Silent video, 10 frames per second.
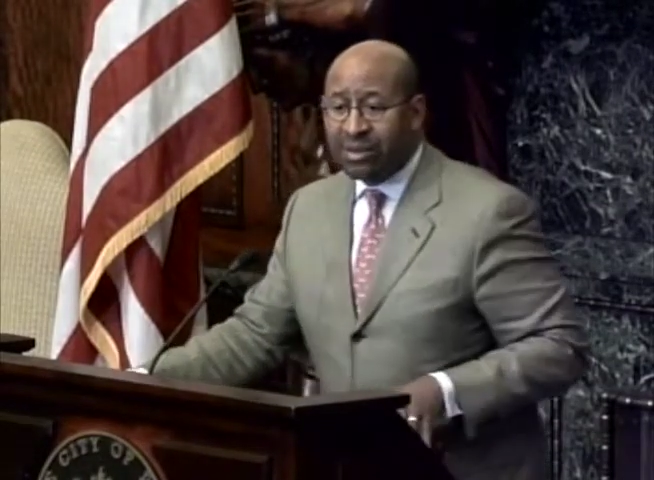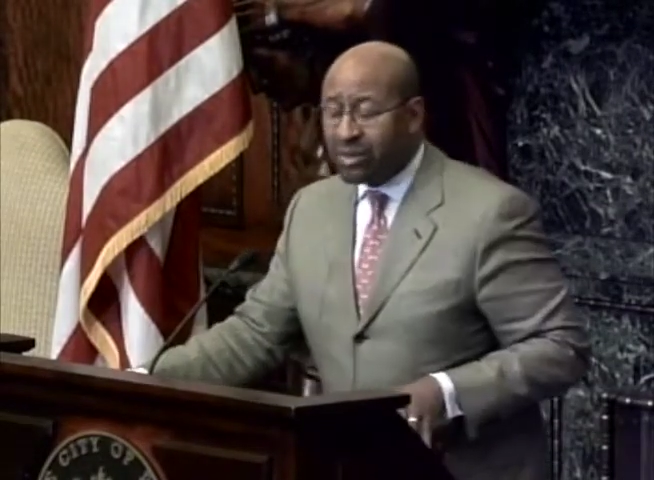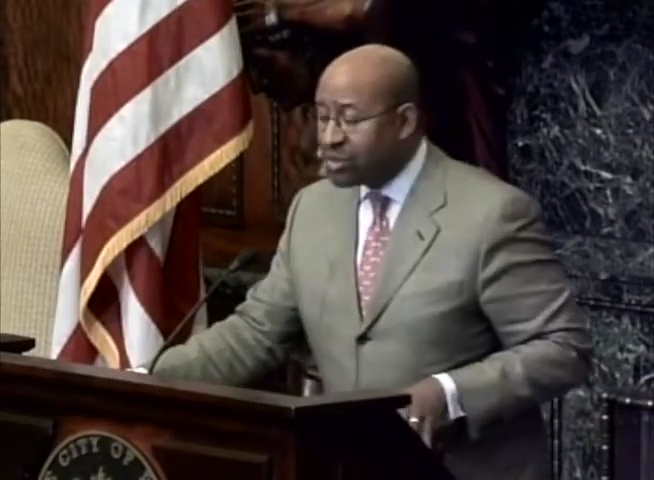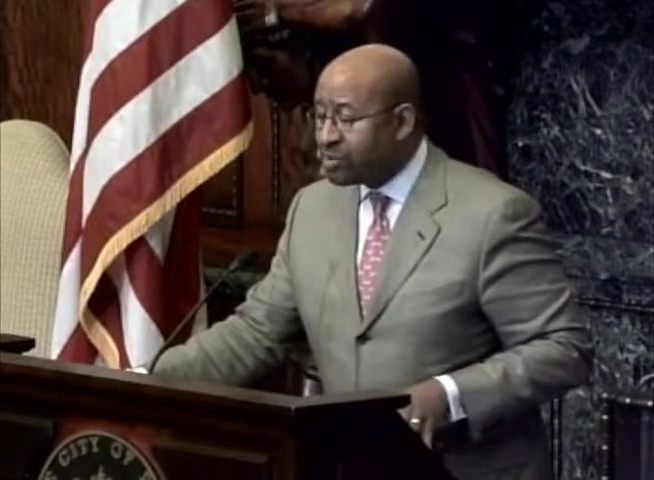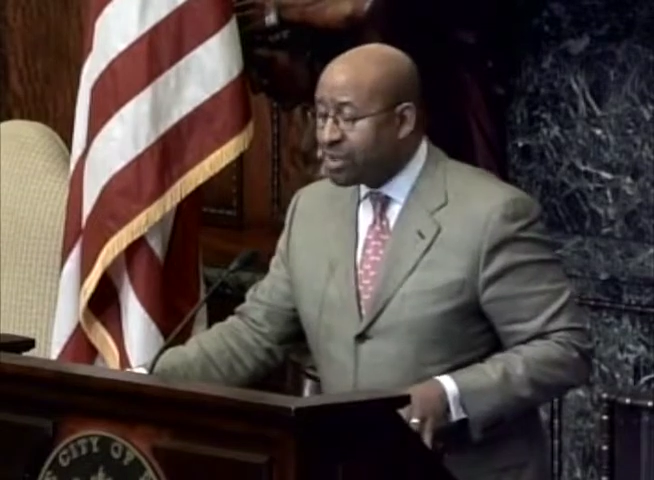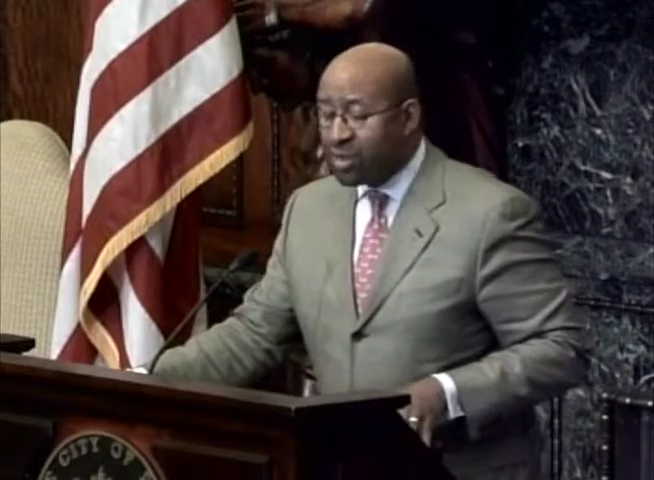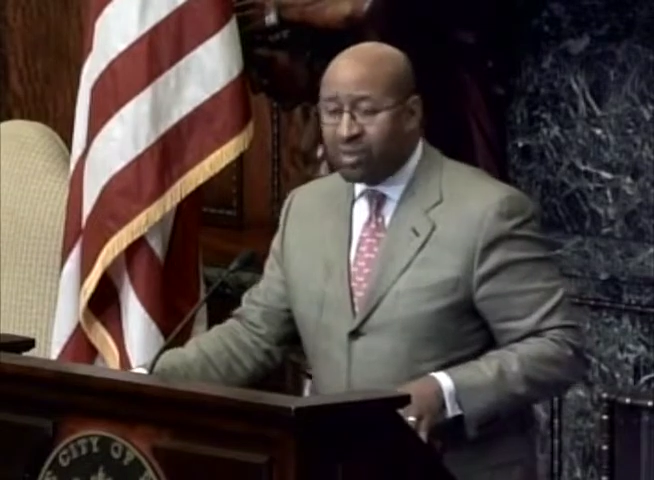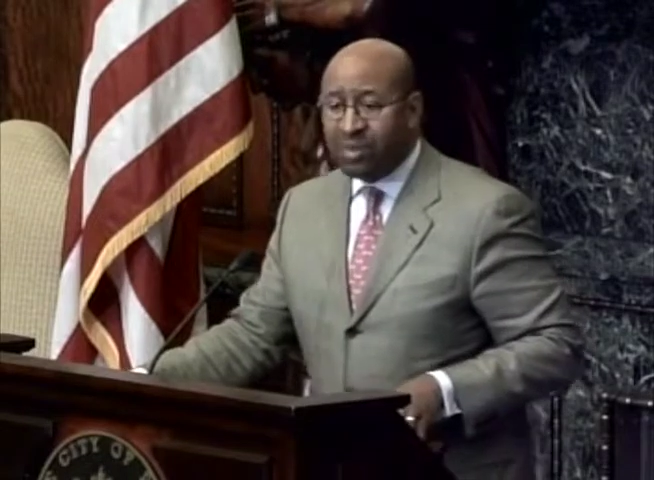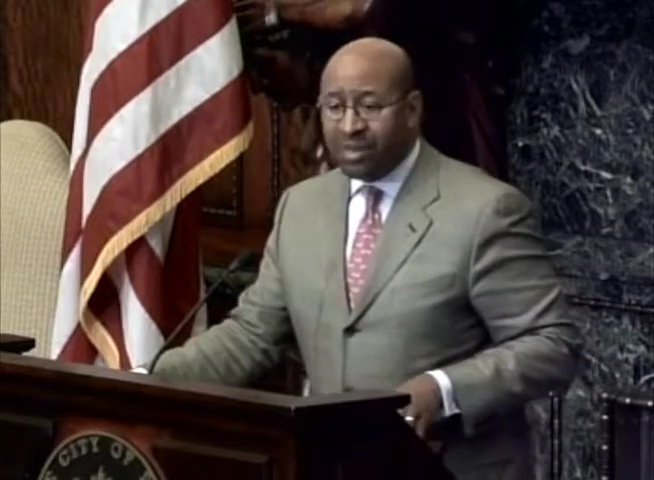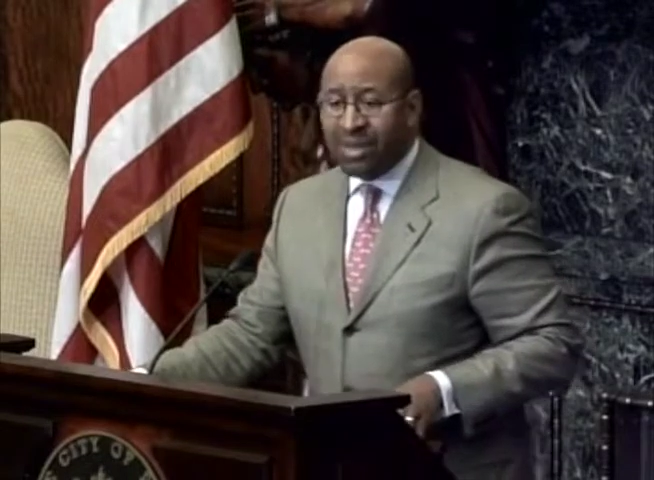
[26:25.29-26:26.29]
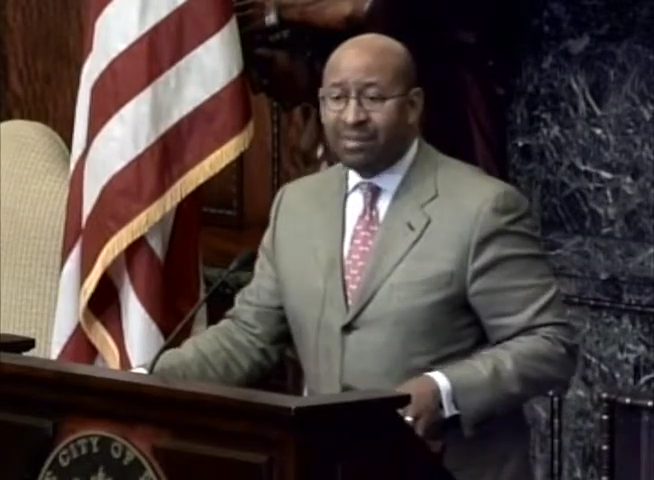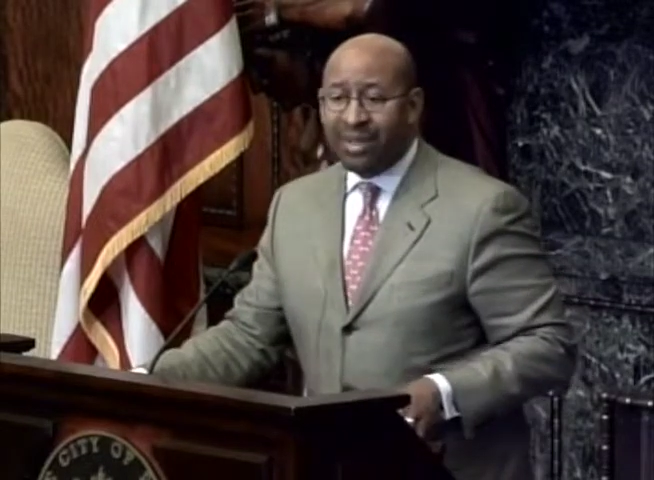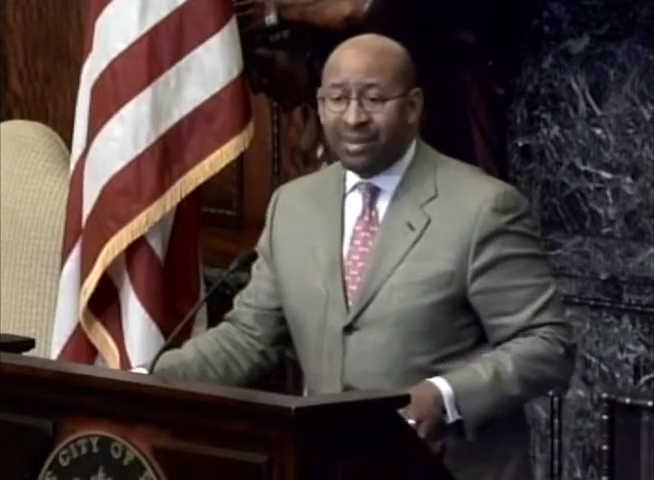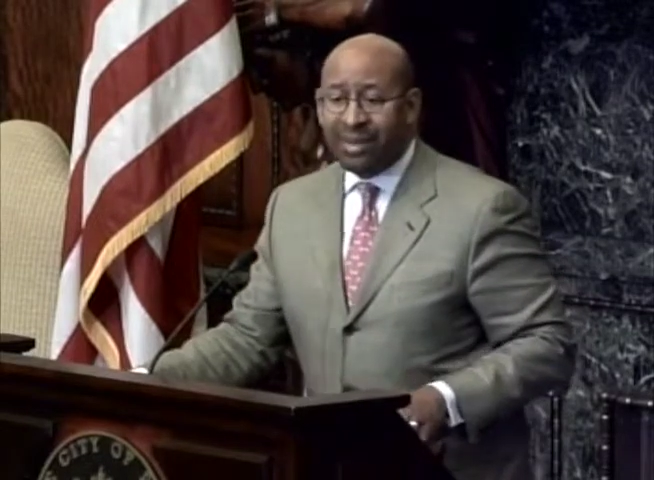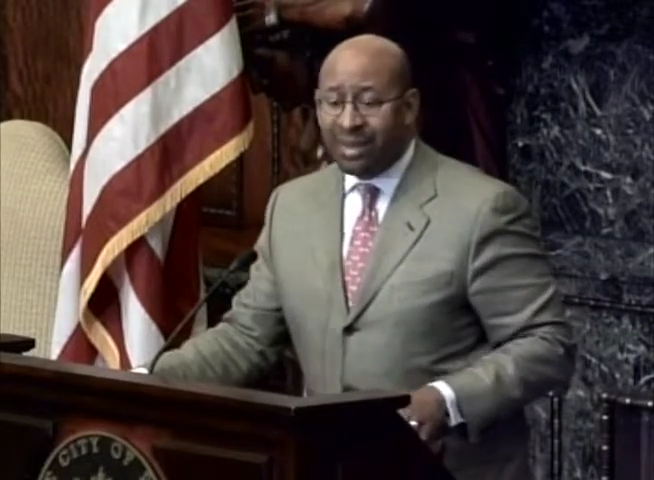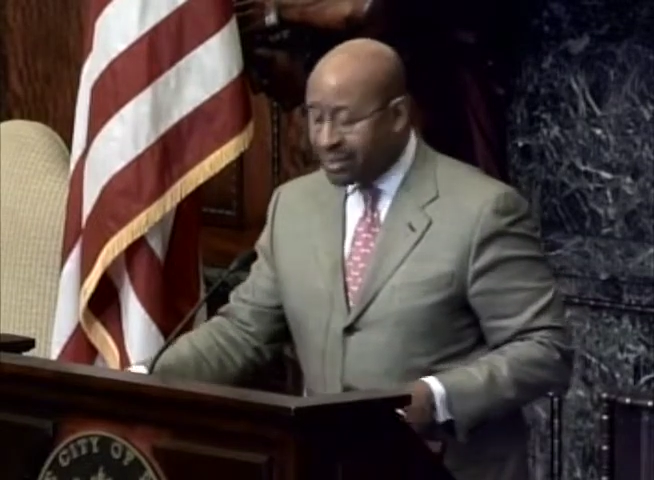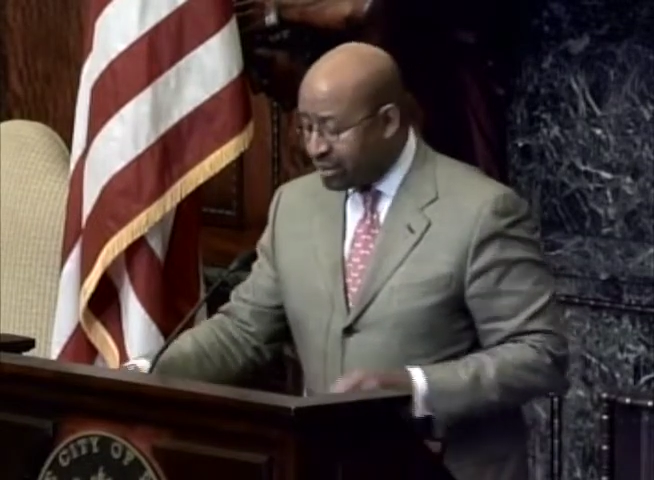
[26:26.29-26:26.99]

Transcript: There should be no debate about that.